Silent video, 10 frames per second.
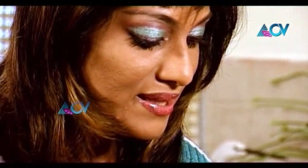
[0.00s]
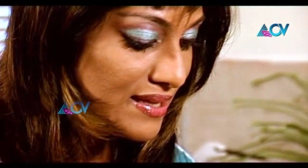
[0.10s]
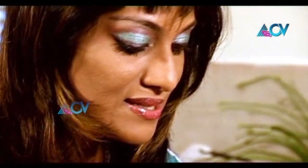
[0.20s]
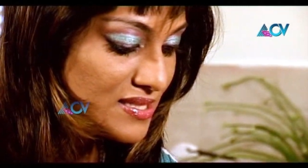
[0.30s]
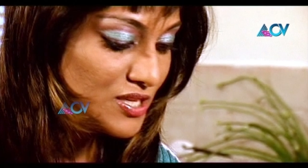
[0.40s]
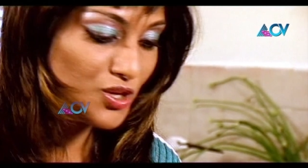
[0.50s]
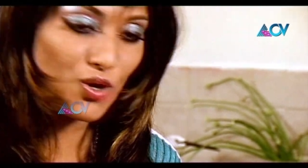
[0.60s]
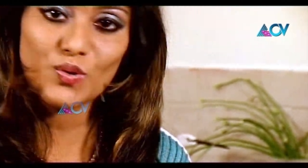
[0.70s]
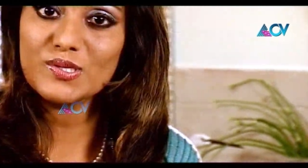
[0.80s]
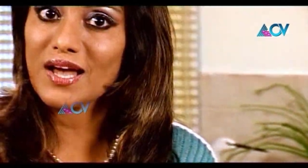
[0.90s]
In this
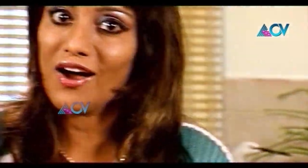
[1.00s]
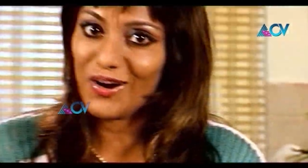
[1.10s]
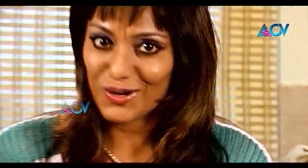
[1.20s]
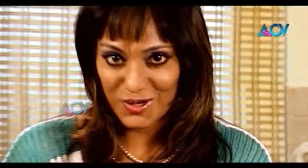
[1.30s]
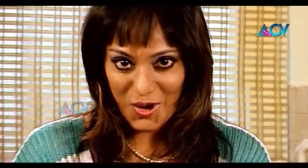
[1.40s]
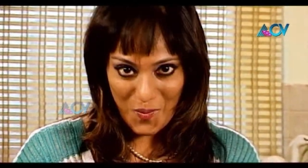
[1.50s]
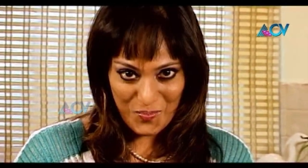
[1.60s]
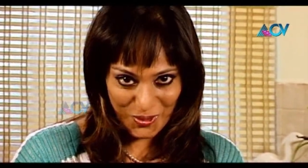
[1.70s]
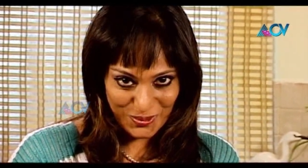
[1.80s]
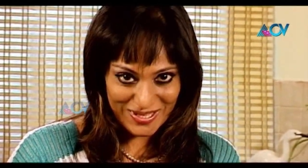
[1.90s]
goes our
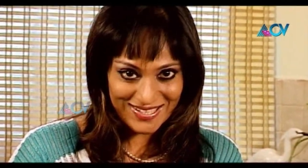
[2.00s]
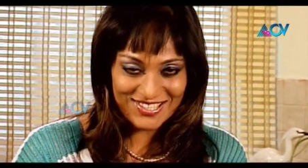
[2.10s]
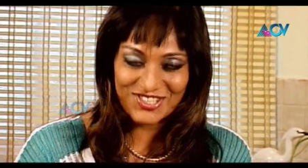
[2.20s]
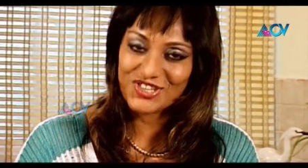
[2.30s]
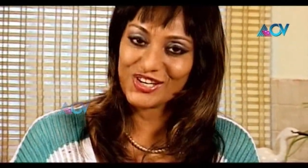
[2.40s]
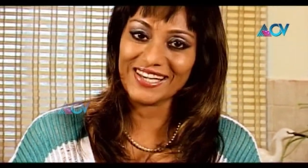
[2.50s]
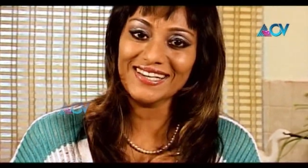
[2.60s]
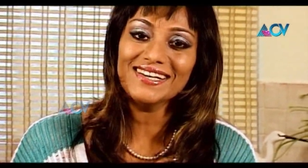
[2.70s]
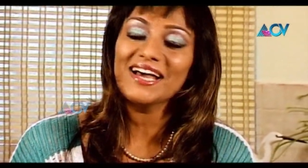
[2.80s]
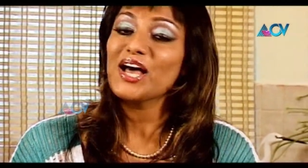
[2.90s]
boneless
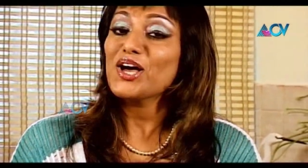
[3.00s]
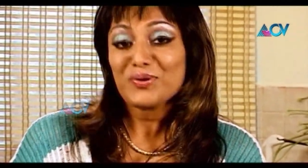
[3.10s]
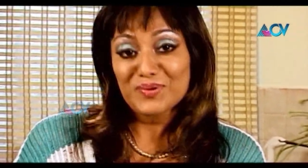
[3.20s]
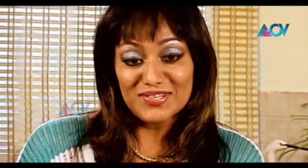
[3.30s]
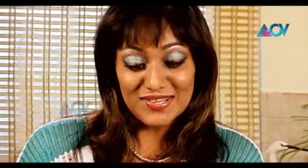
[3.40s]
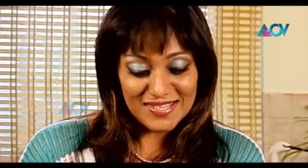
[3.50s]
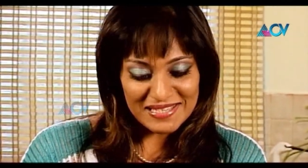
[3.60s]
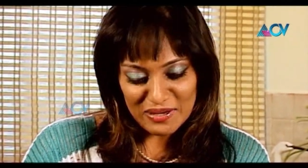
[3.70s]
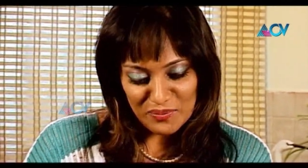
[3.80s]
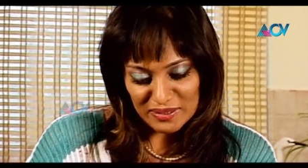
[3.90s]
chicken, which
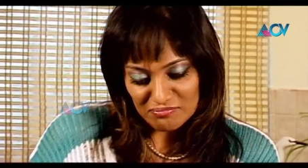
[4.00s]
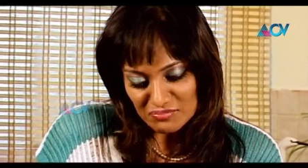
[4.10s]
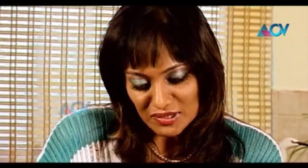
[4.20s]
is uh, well